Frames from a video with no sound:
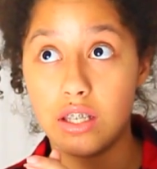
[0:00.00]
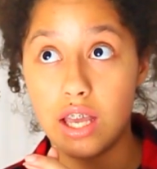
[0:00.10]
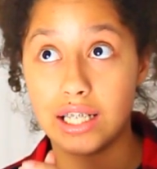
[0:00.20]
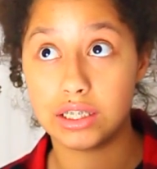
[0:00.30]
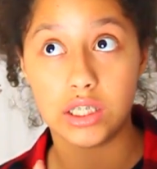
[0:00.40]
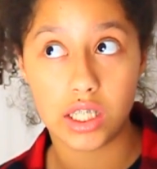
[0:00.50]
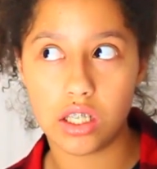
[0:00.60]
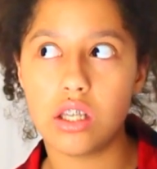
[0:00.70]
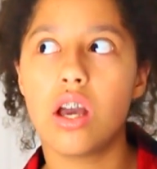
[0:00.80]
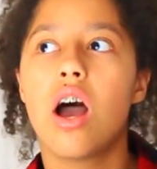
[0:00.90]

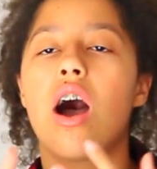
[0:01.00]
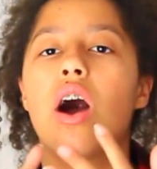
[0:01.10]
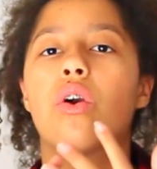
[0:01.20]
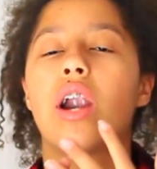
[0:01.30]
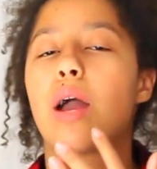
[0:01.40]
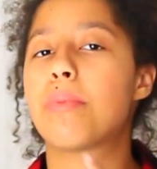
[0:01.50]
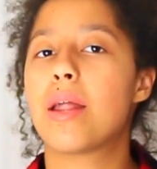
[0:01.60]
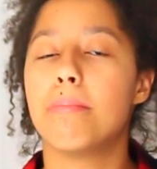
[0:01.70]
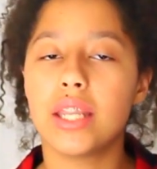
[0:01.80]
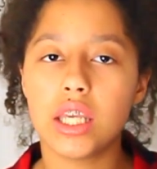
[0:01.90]
SE or
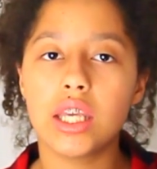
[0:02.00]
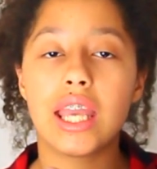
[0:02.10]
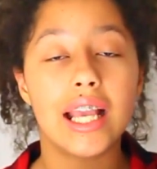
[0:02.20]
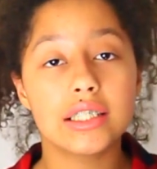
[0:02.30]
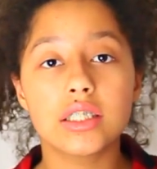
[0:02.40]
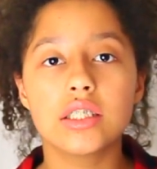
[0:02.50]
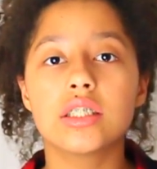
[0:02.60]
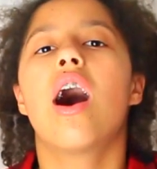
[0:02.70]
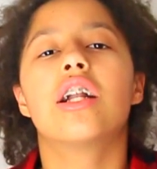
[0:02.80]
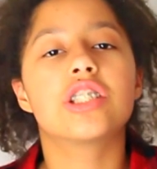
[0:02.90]
iPad mini cases,
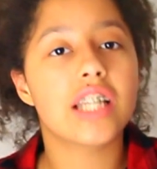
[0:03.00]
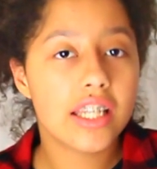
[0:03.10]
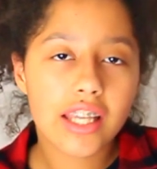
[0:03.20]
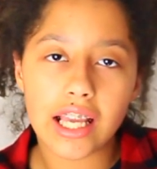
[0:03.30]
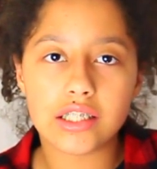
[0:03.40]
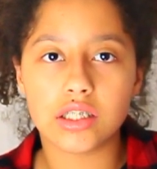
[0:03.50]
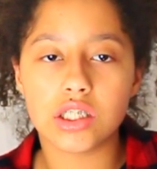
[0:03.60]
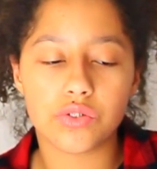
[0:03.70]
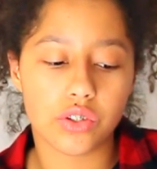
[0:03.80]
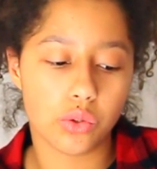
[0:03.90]
just any
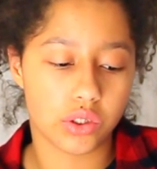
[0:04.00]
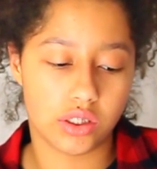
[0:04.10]
cases for those